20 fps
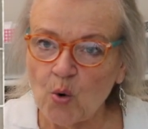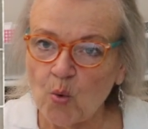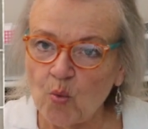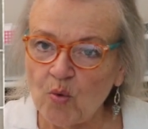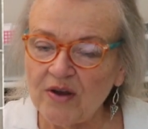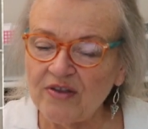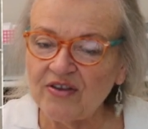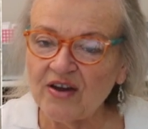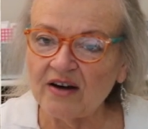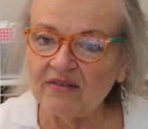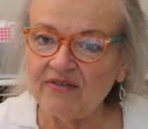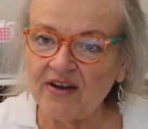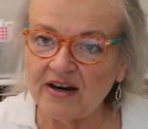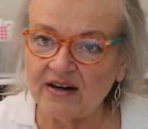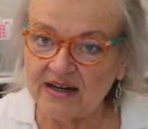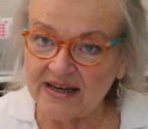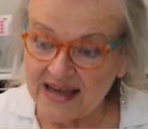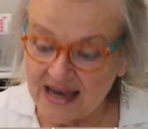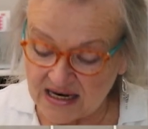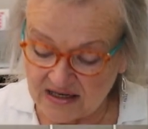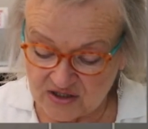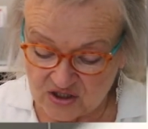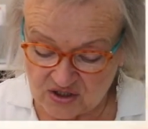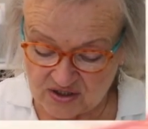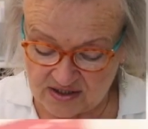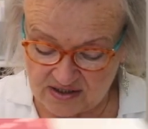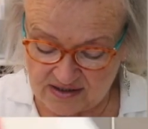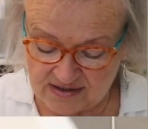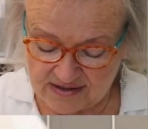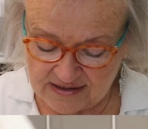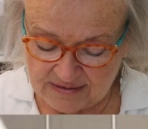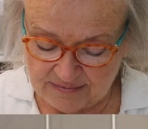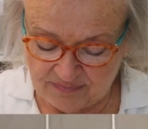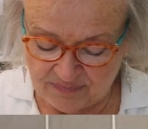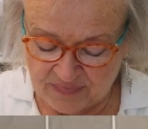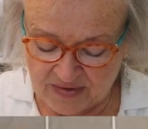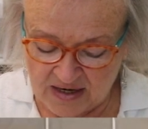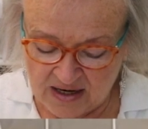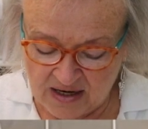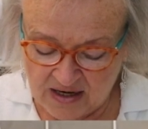with our variations.
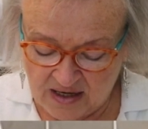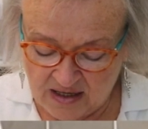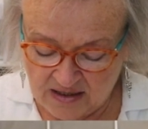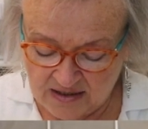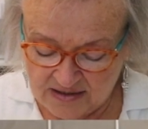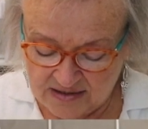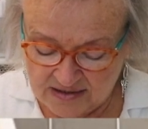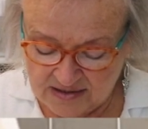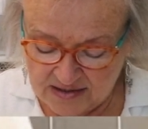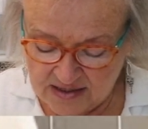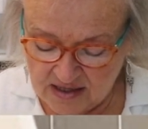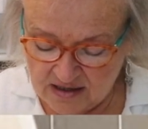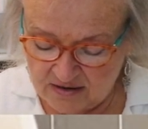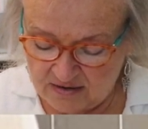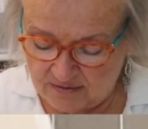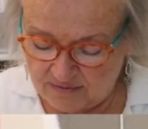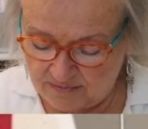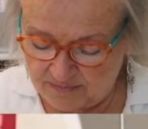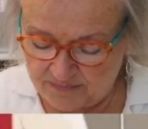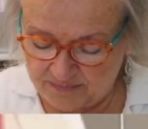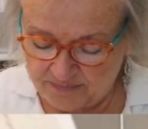So